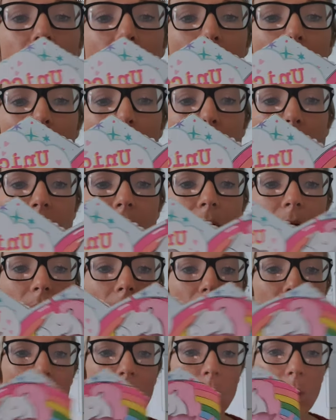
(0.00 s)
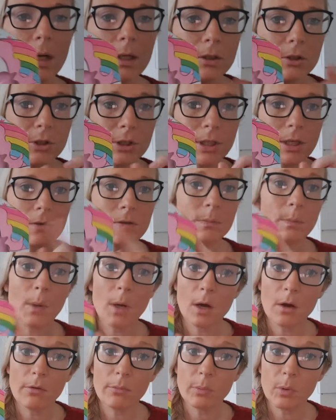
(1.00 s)
bombs. For one, she loves
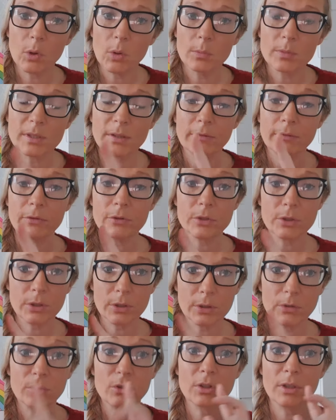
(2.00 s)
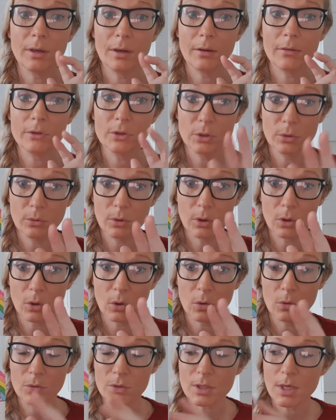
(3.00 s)
bath bombs, and for two, she loves
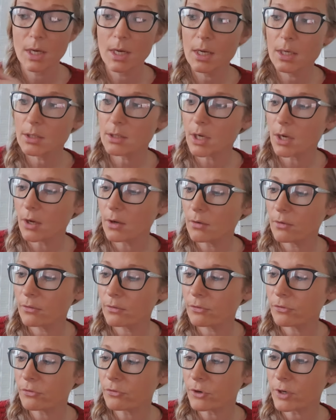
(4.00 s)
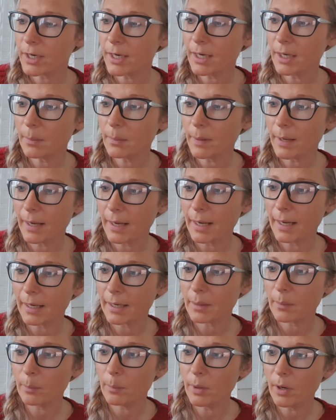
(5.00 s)
unicorns. So three in a
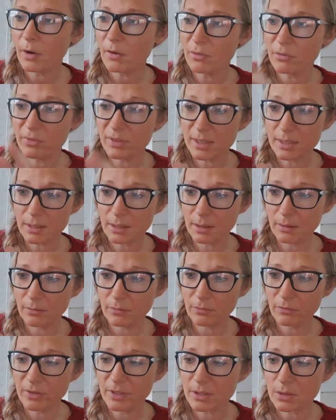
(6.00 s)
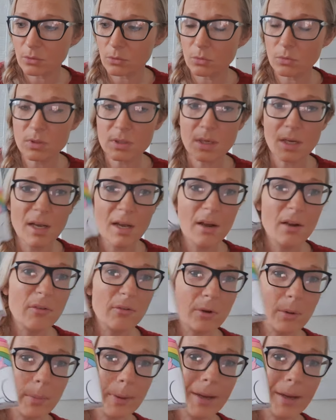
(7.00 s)
pack, bath fizzles for a